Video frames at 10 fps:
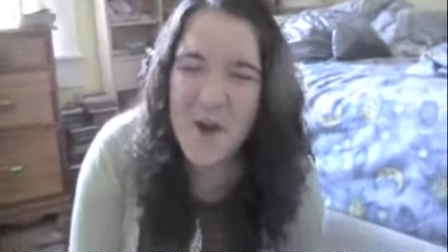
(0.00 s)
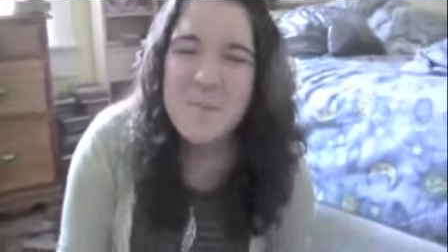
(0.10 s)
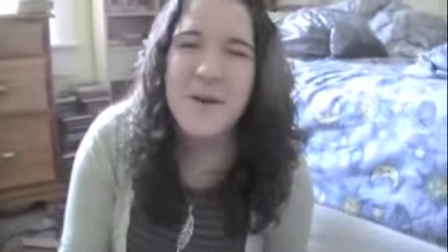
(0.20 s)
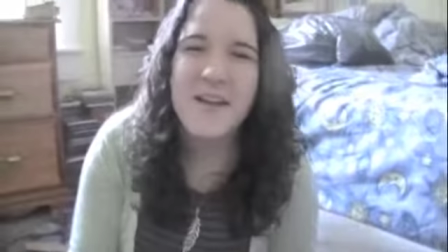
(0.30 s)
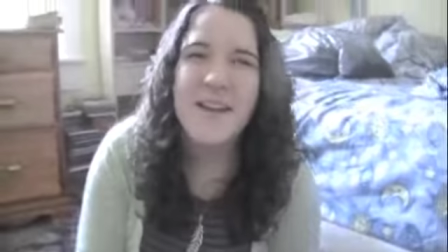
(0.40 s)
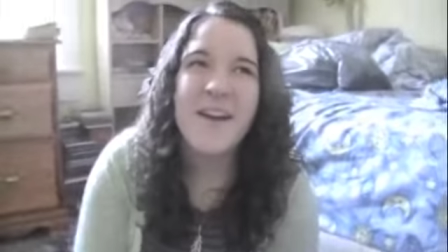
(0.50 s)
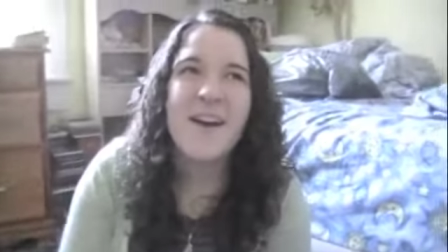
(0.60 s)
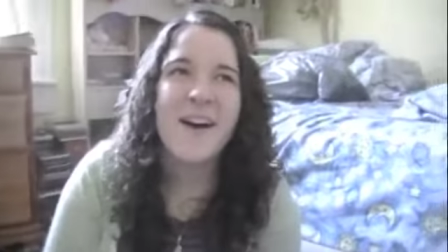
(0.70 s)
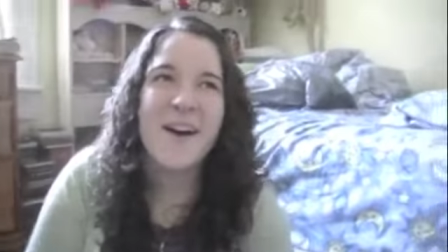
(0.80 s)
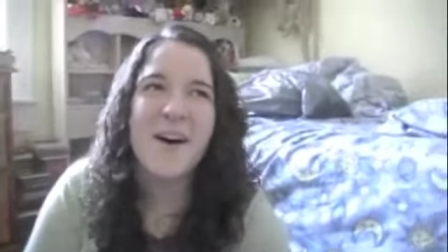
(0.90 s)
But,
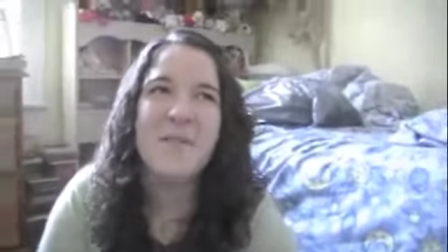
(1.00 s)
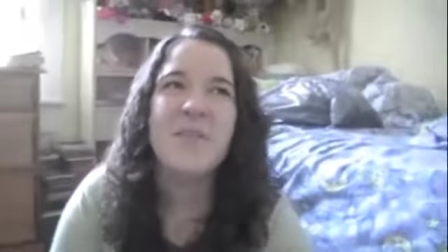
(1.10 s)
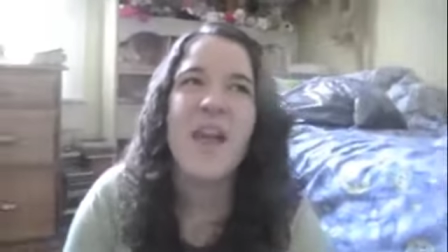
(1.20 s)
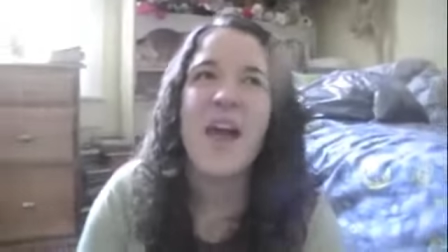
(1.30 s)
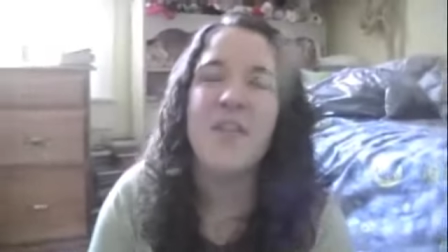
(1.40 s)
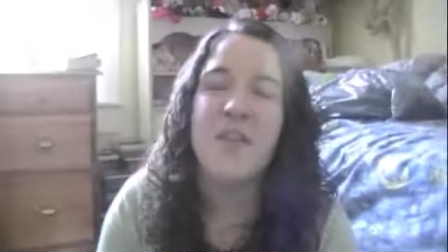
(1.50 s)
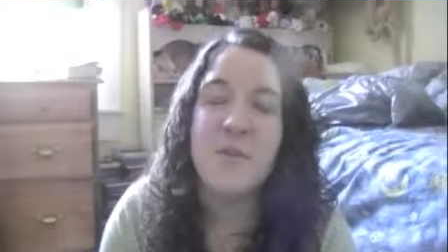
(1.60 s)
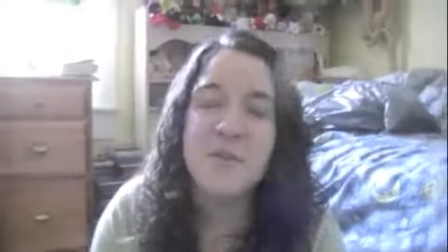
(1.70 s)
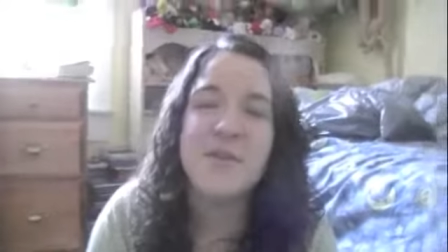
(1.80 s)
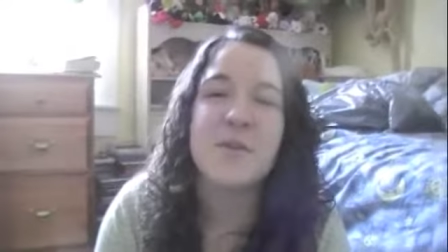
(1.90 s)
and then
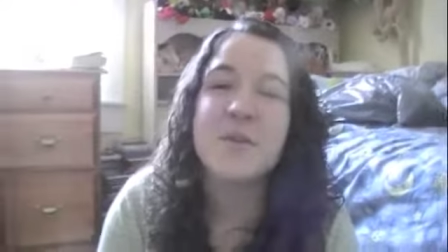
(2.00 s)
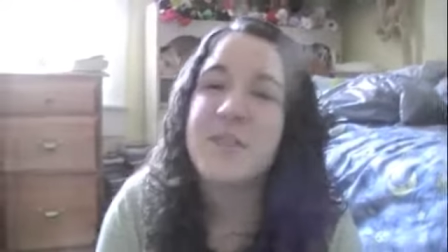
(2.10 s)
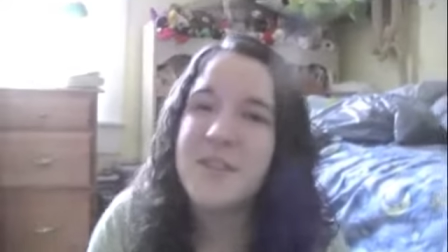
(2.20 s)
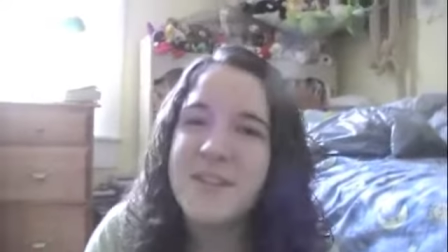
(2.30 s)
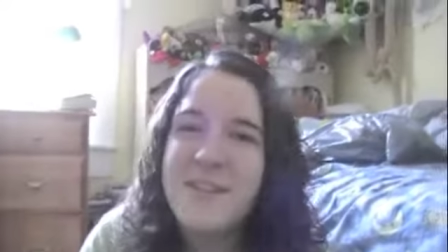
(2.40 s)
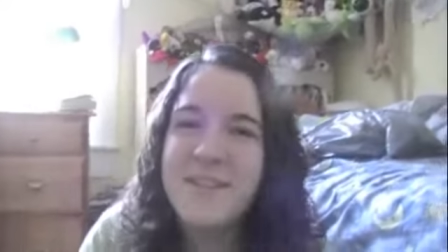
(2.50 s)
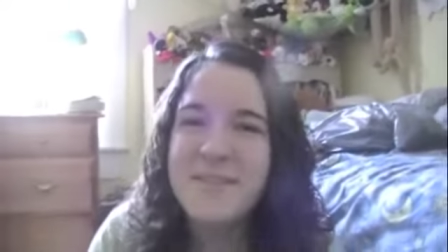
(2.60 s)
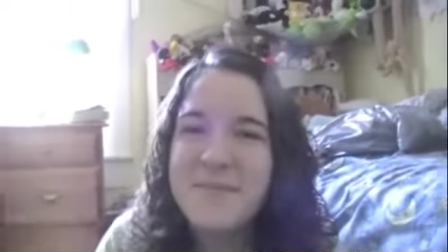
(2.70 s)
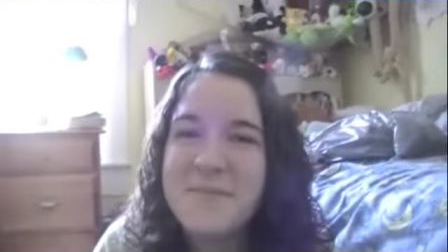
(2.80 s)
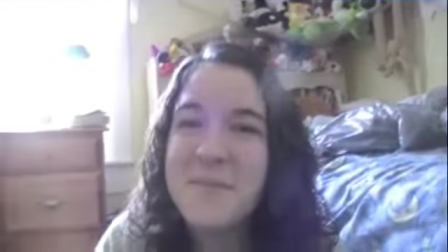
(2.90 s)
the music was good.
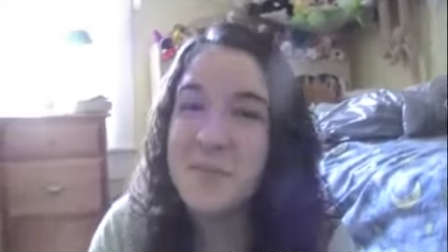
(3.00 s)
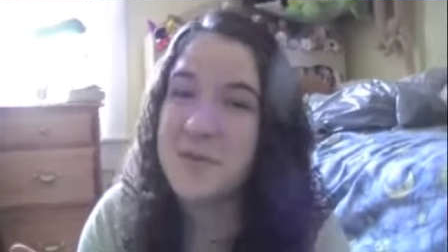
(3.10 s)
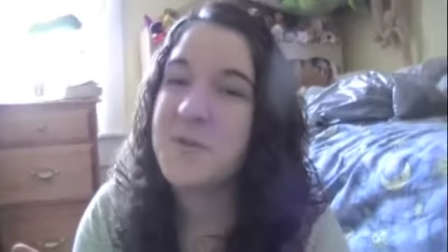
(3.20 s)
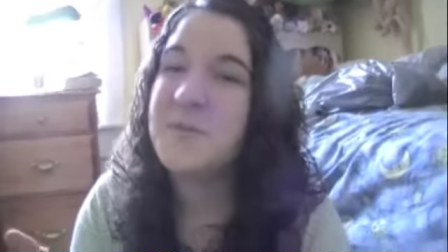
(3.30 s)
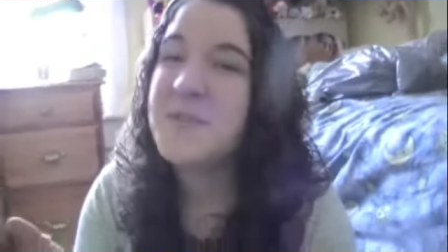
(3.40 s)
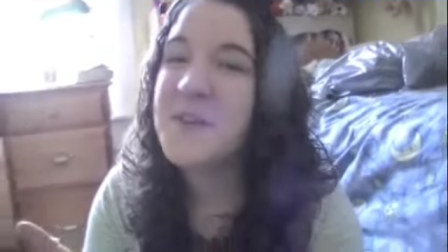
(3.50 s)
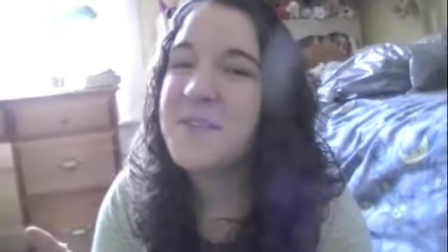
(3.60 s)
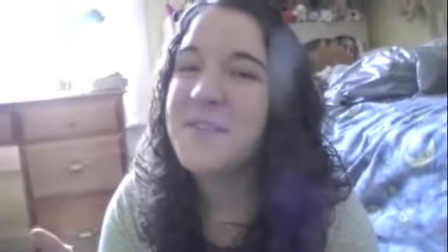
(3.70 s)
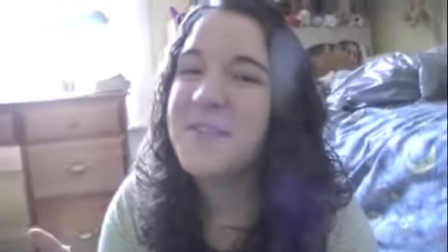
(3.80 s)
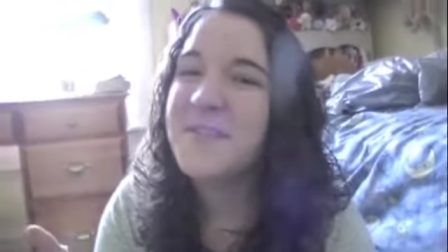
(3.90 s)
Music was good.